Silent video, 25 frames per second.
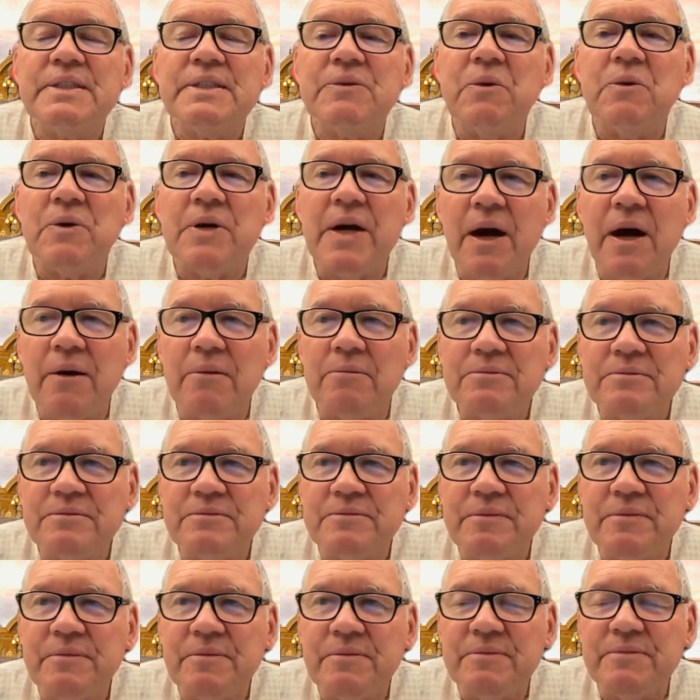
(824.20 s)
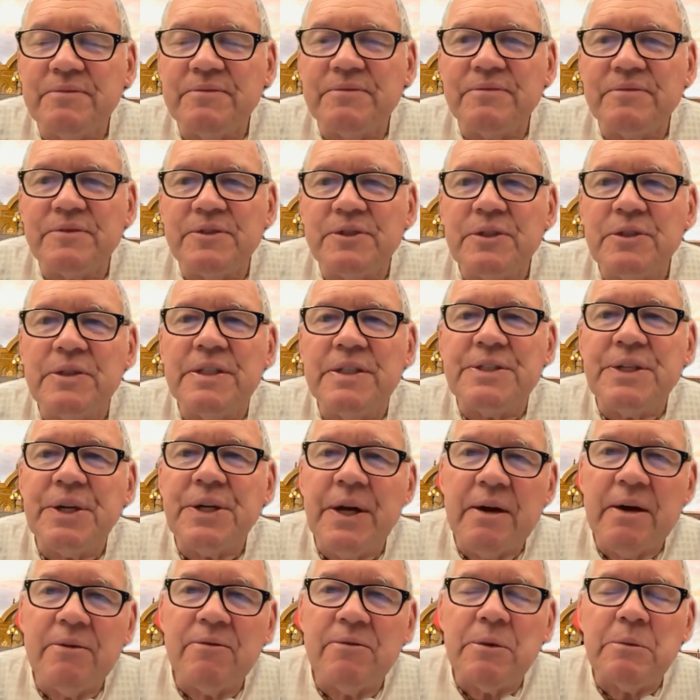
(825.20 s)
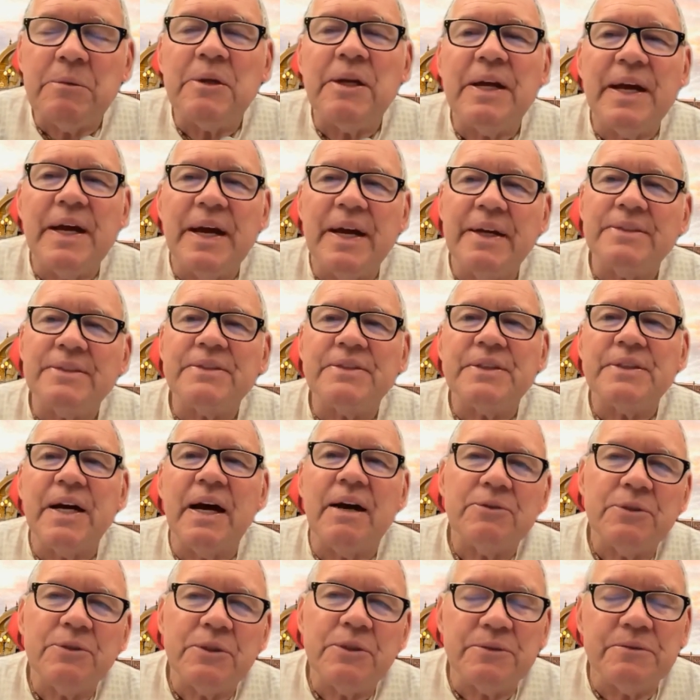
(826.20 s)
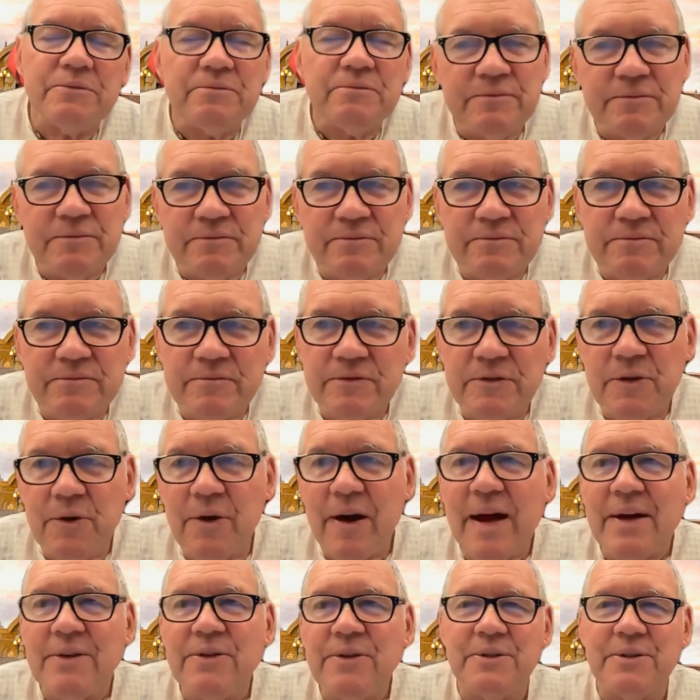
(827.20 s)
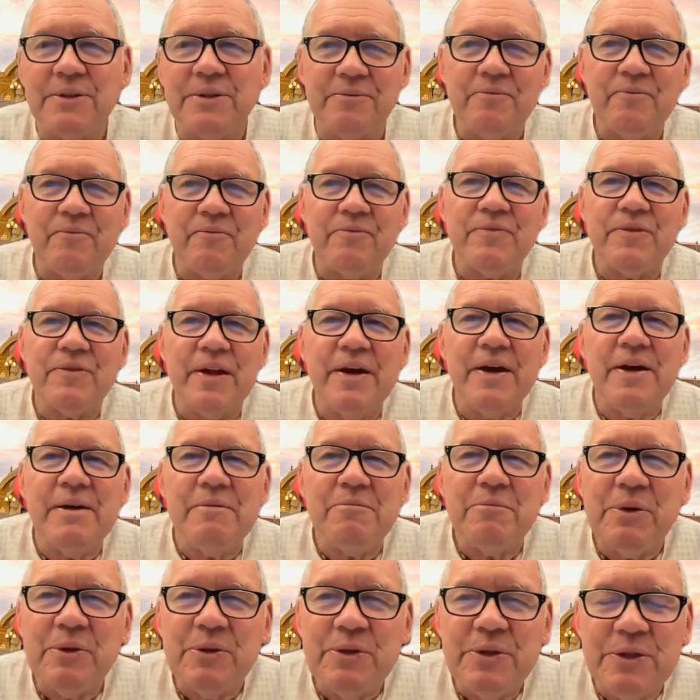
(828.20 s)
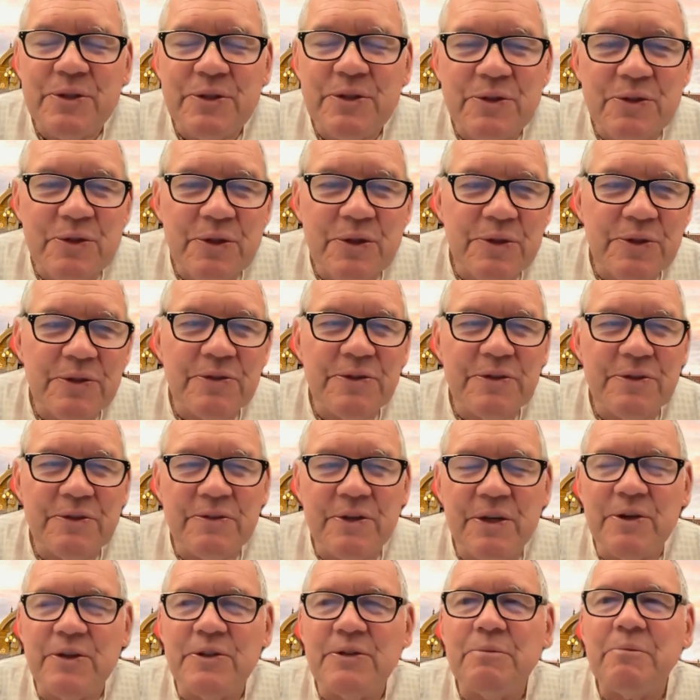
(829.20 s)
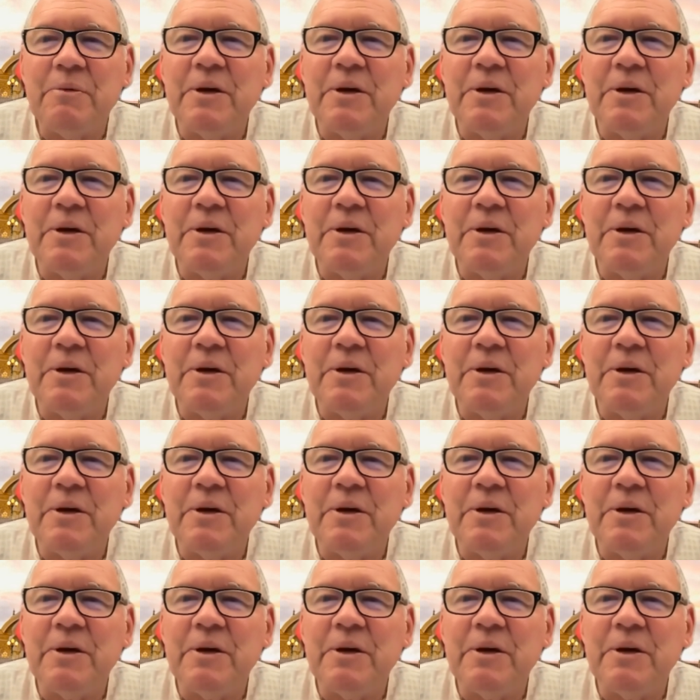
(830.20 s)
will come to his inevitable end after, granted, billions and trillions of years.